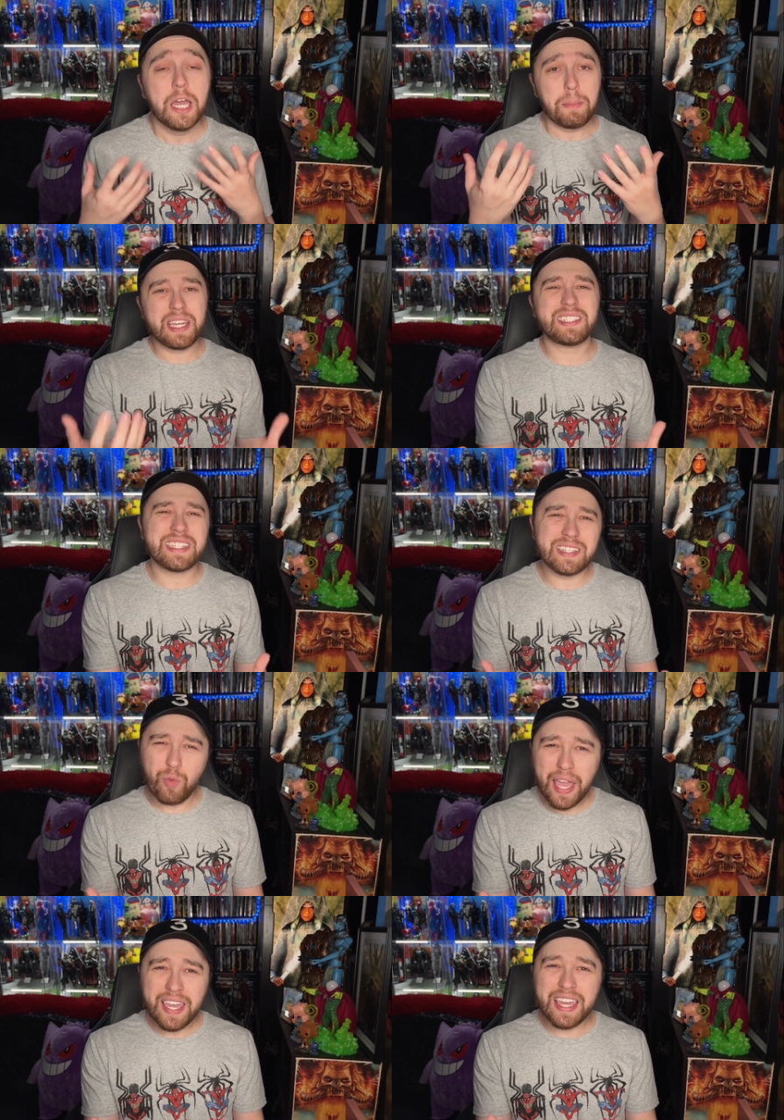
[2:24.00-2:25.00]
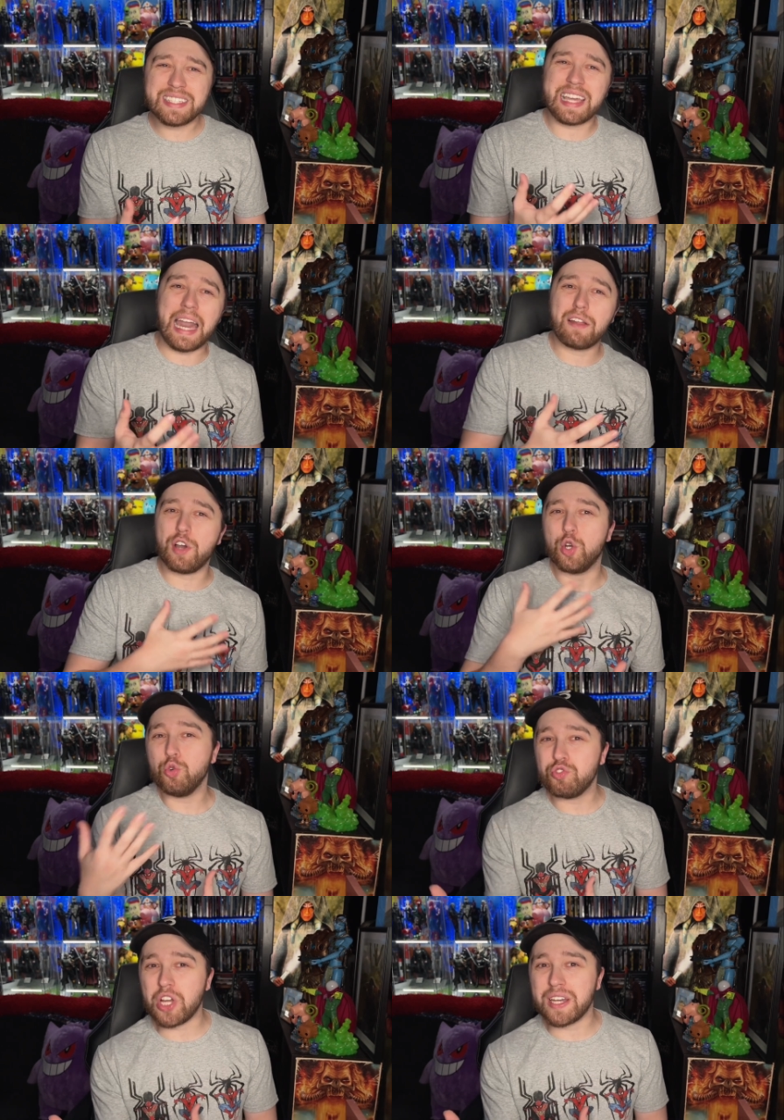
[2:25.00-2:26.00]
because in a way it's kind of a
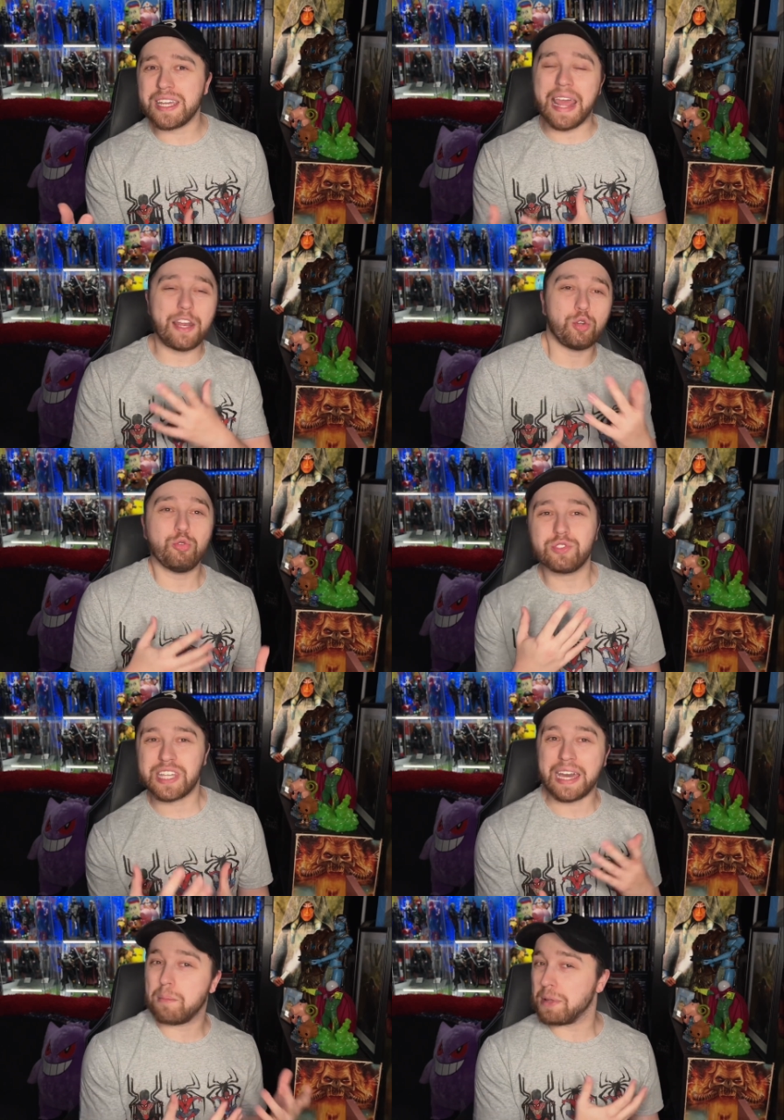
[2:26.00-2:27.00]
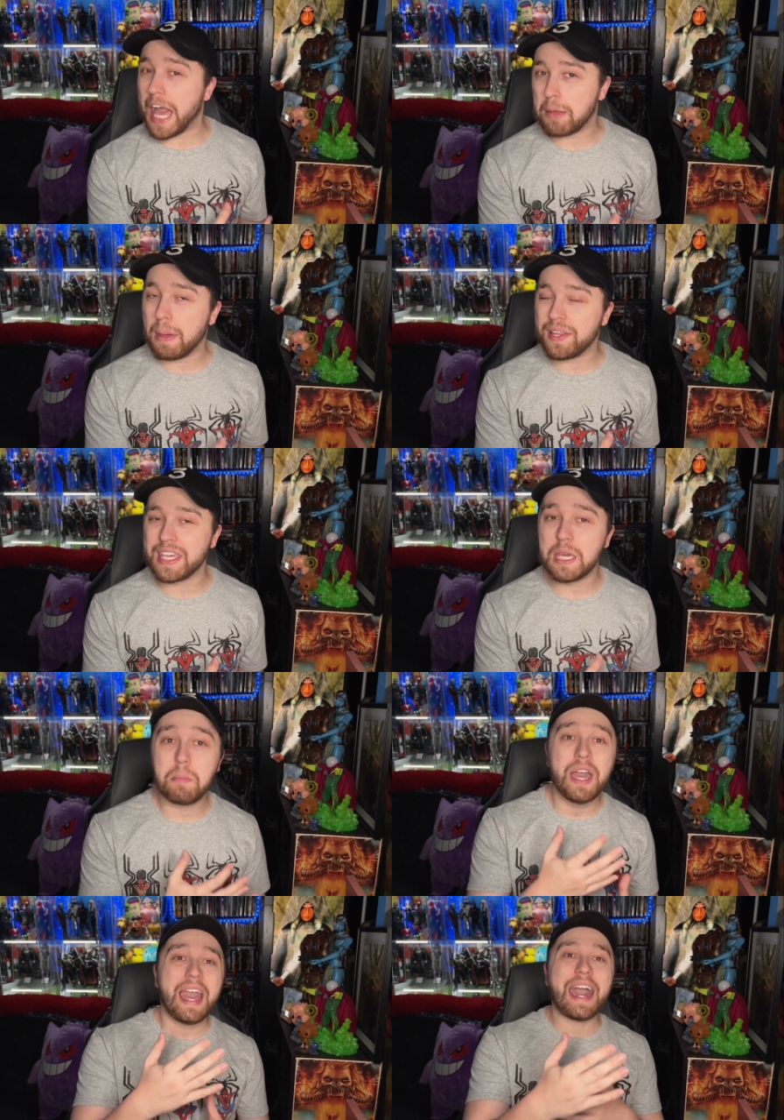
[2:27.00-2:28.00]
whodunit and who's kind of blackmailing him,
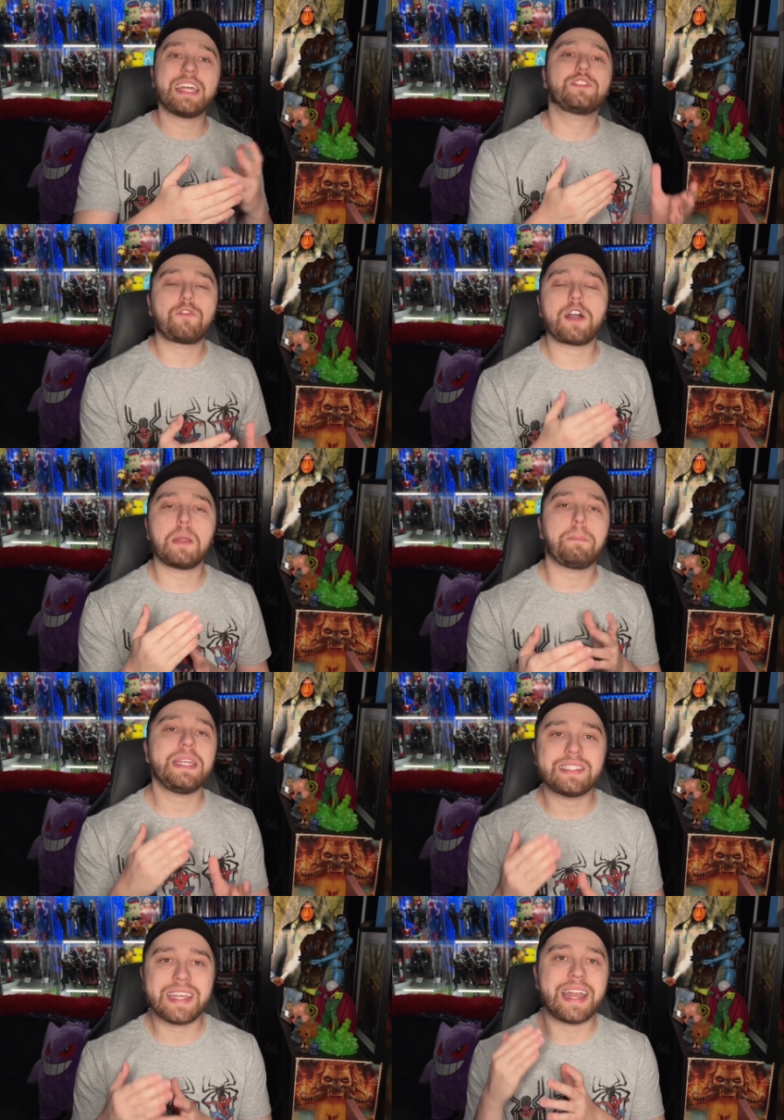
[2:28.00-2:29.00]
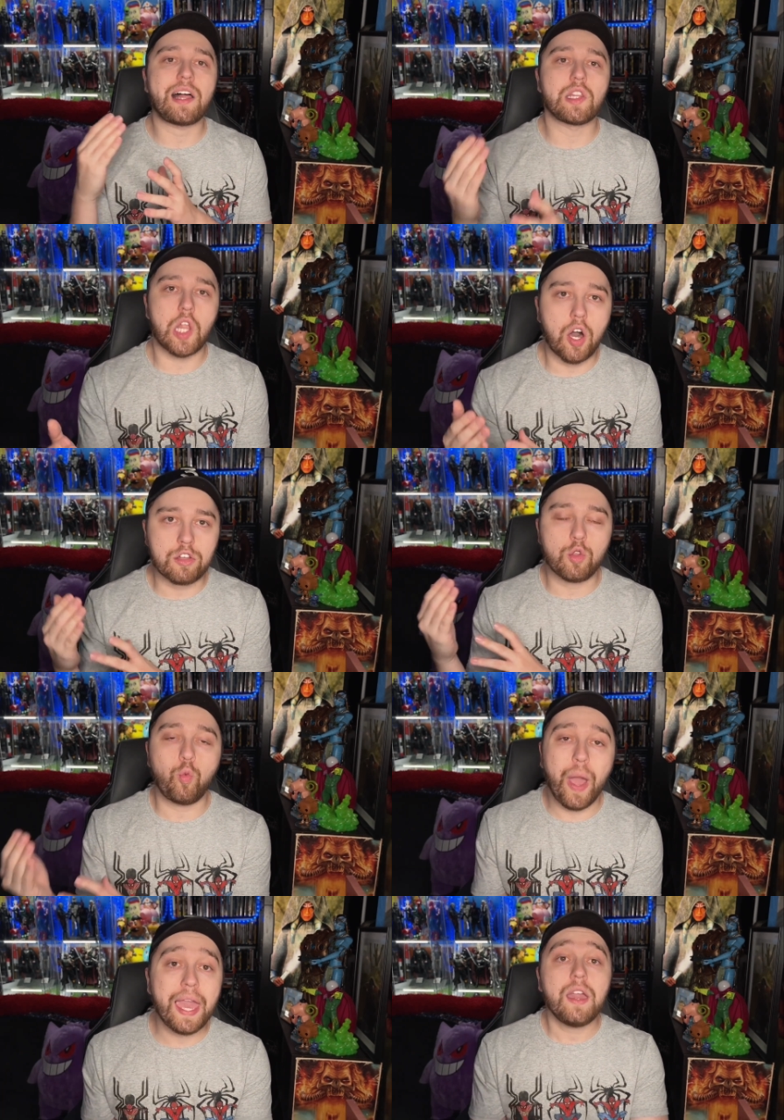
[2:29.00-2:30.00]
and it's fun to piece that along the
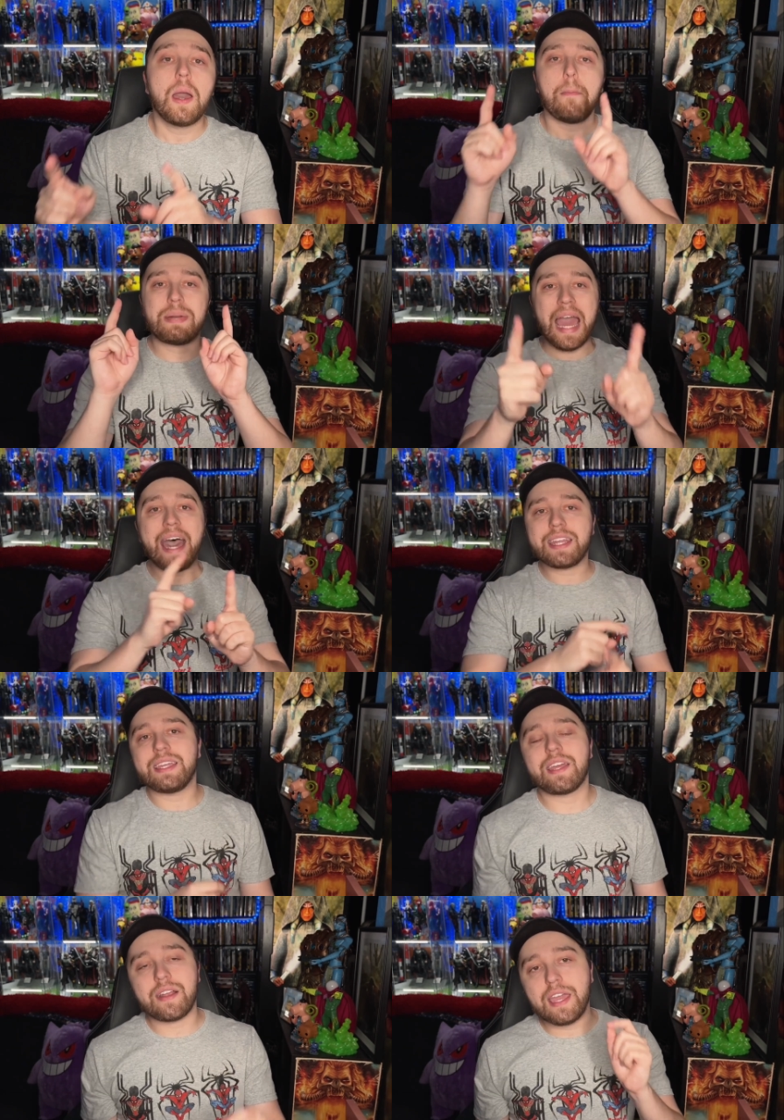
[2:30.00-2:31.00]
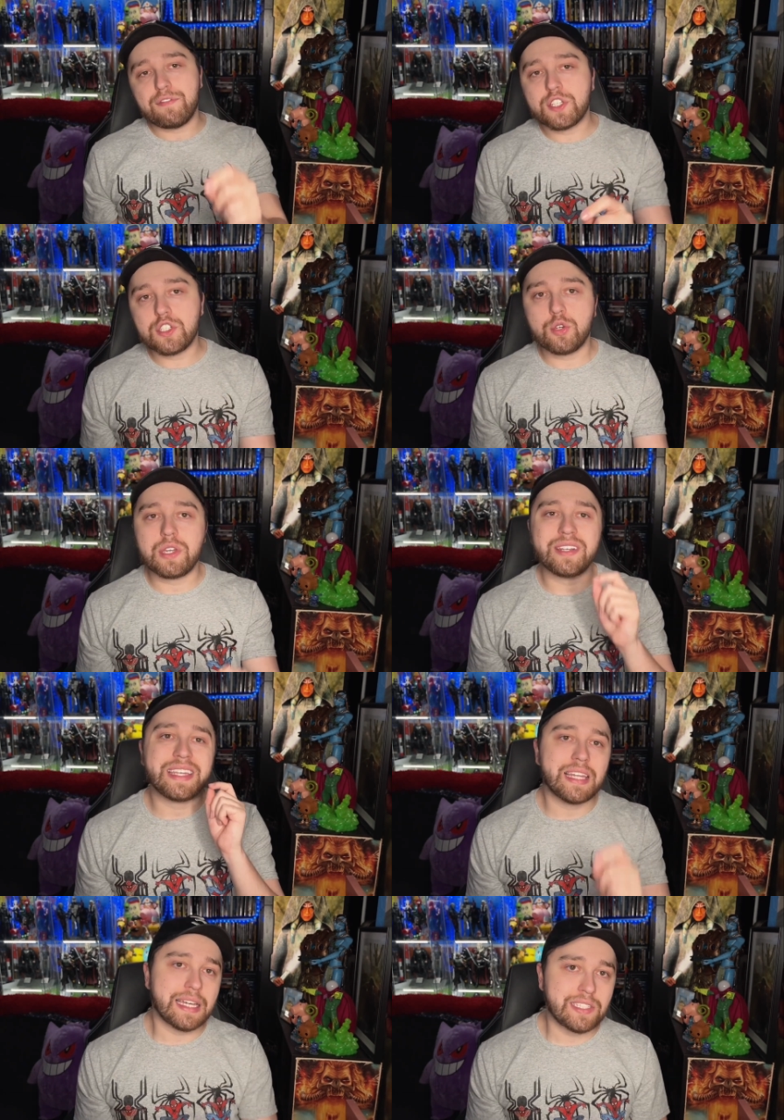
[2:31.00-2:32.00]
way. But adding in there, if you're new here and
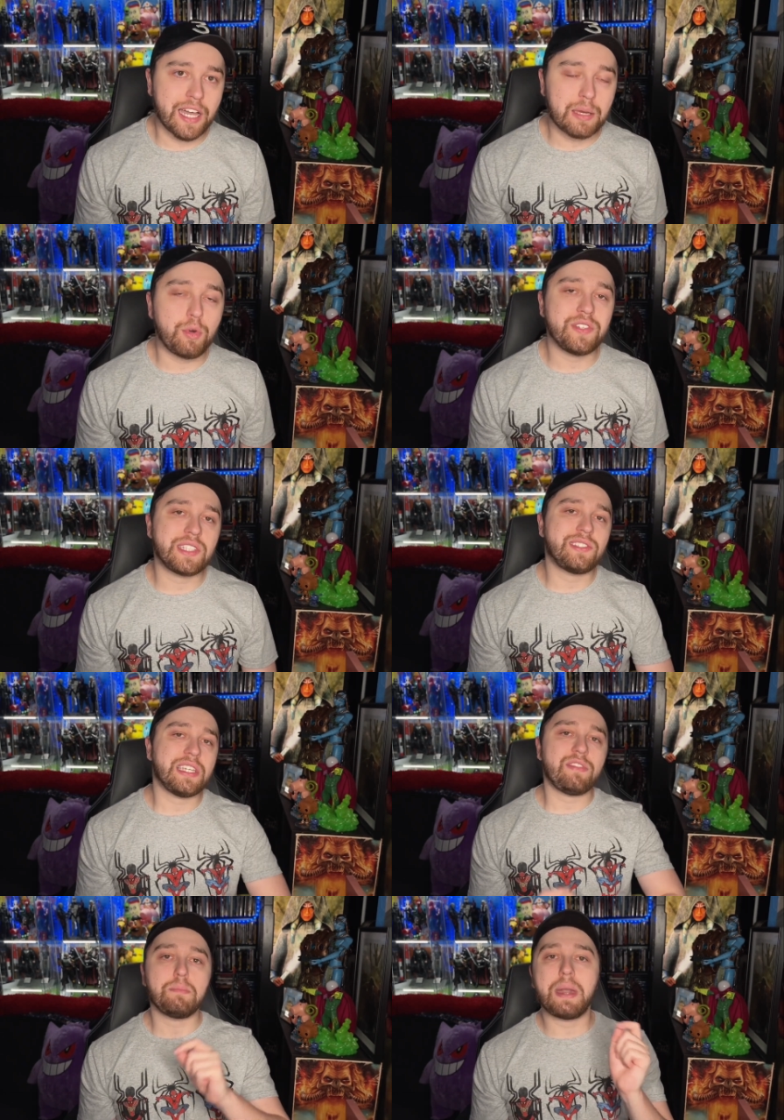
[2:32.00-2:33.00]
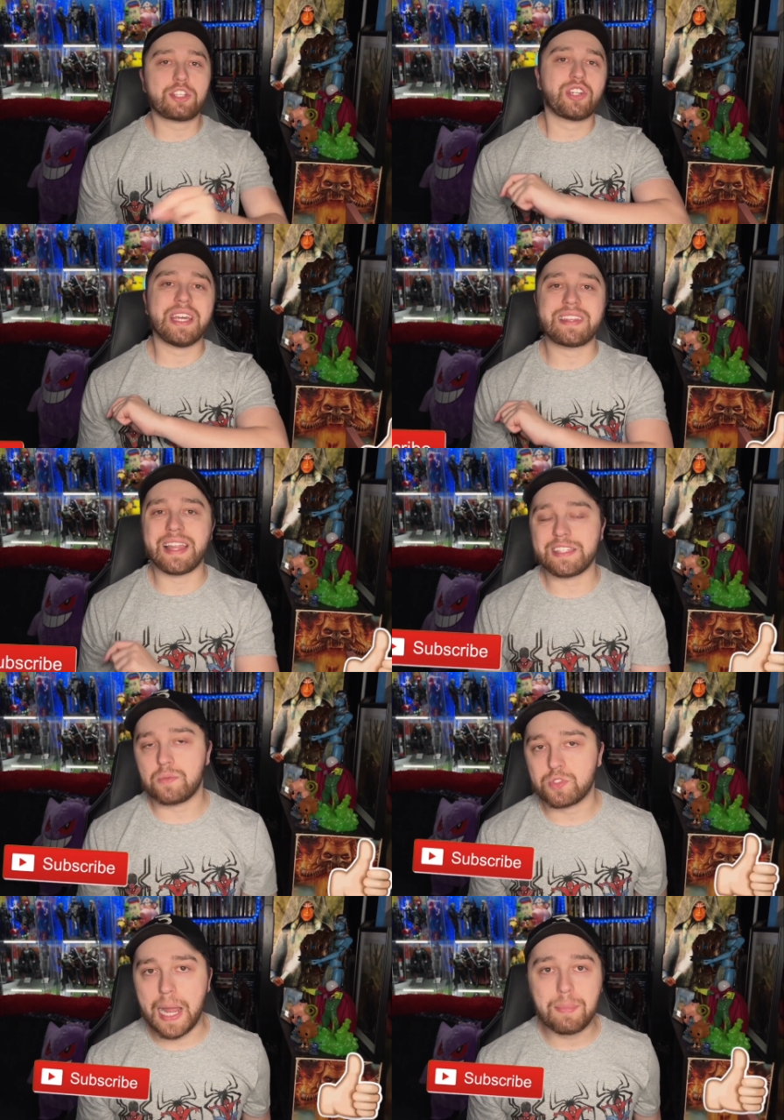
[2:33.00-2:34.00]
you like talking movies and TV, make sure to hit that like and
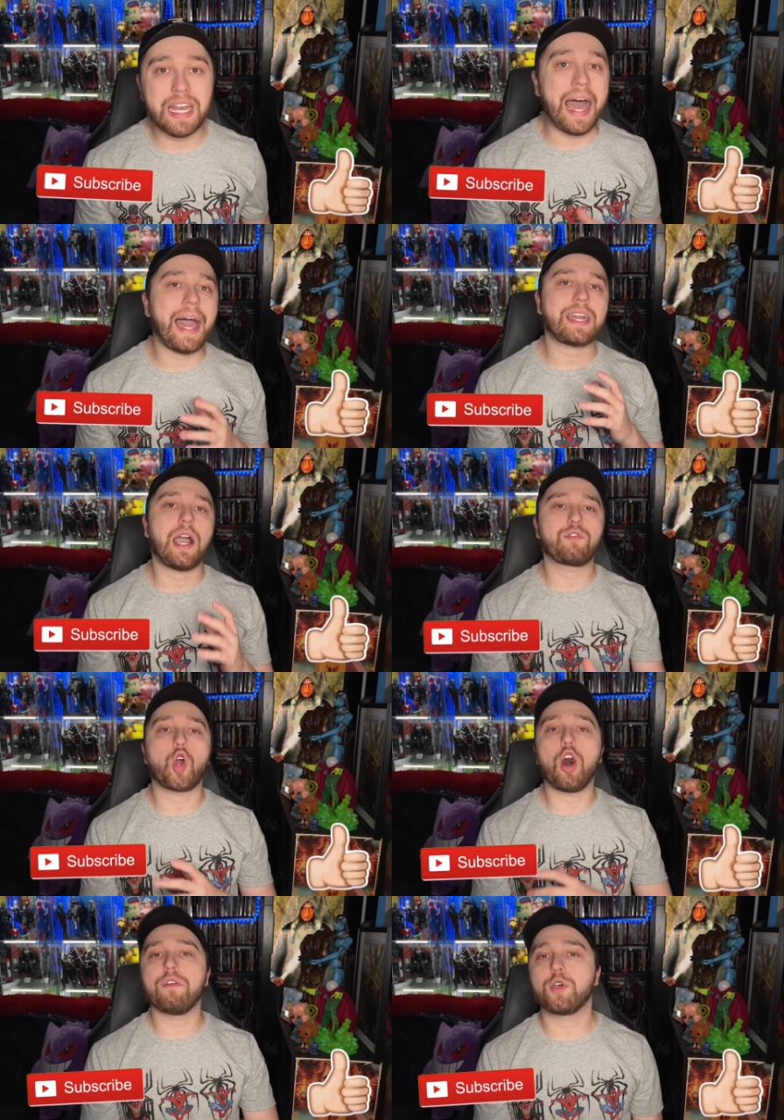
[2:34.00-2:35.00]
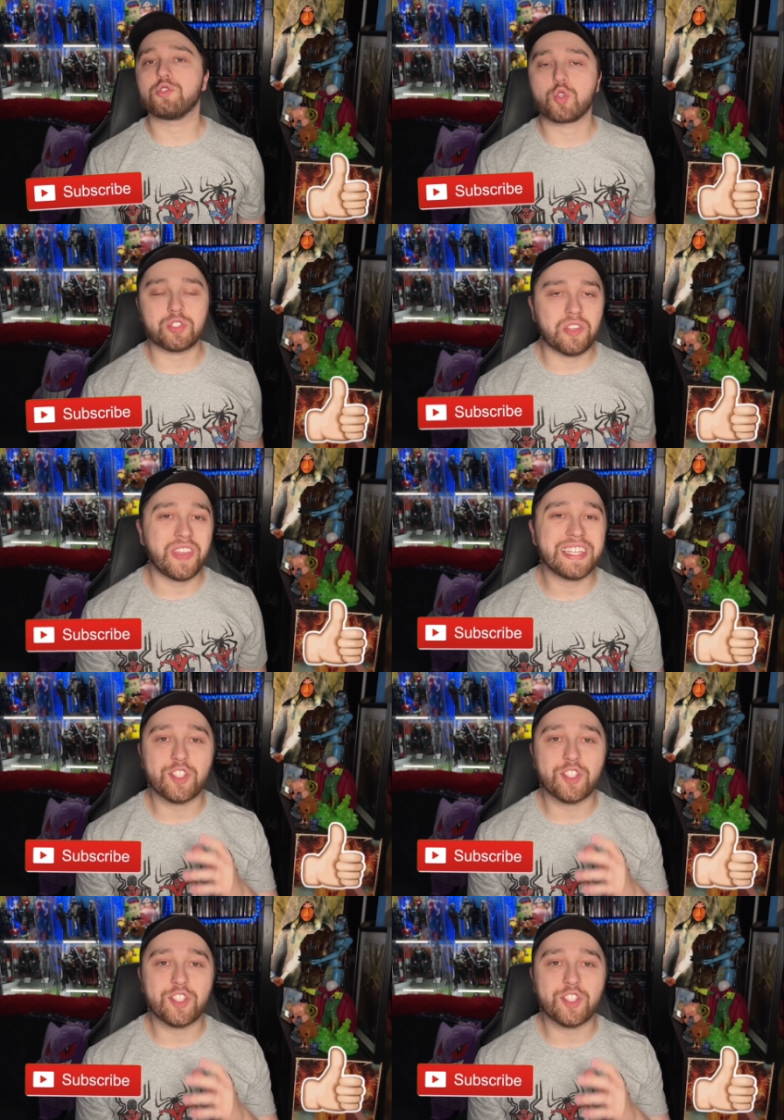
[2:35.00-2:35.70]
subscribe button. I cover all of those sorts of things